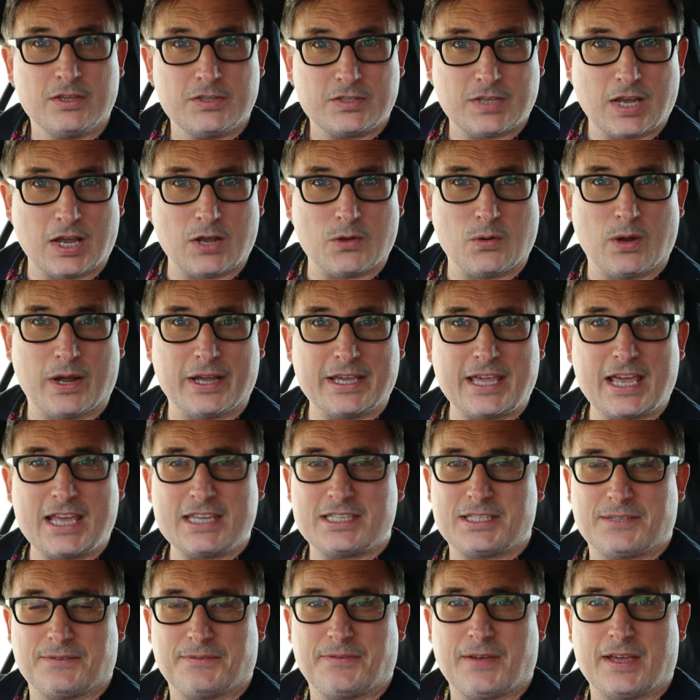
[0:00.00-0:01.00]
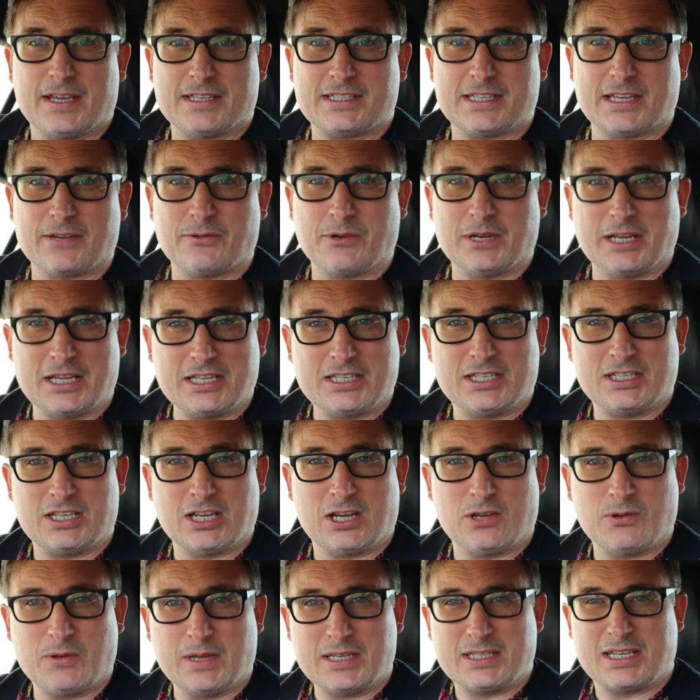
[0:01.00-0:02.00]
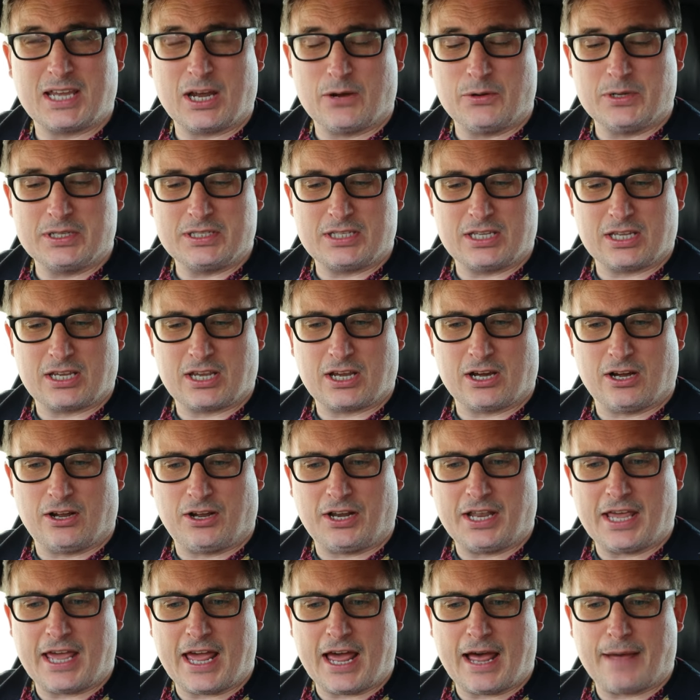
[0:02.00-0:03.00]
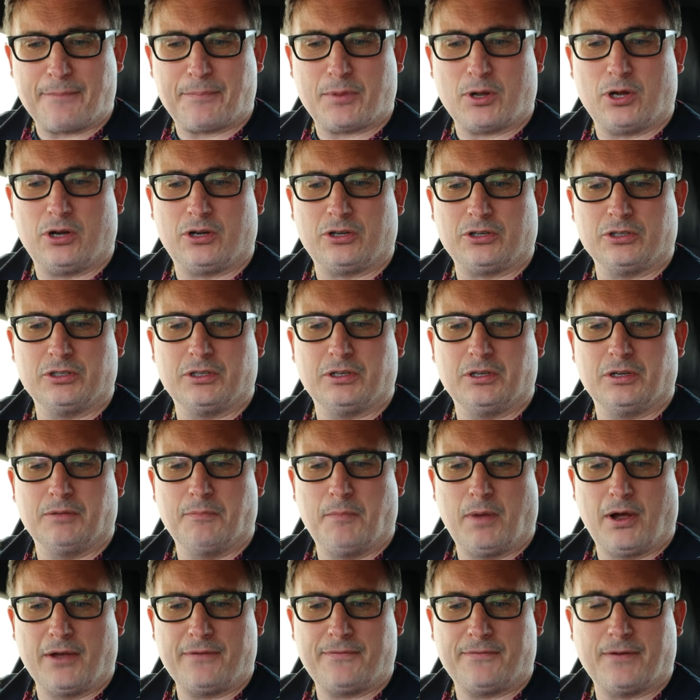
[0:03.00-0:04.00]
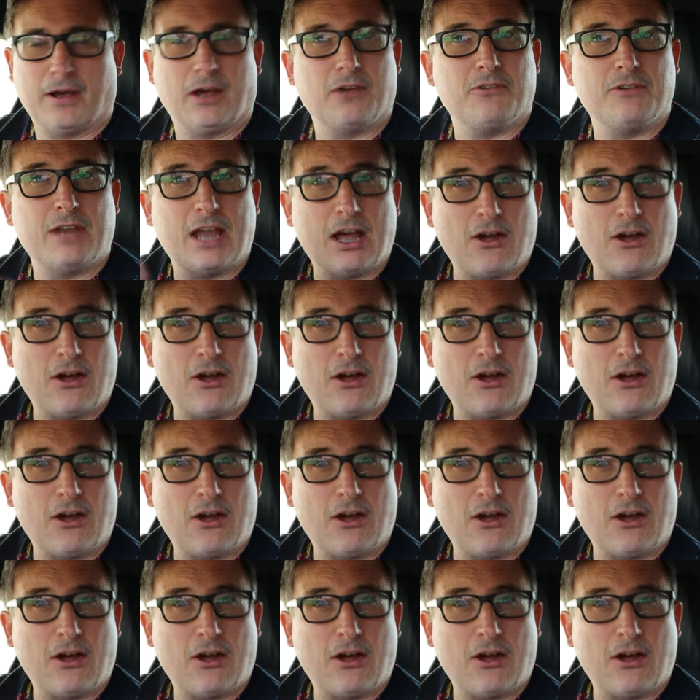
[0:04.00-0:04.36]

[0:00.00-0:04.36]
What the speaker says: So I guess the first thing we need to do is go into the Carly app on my phone.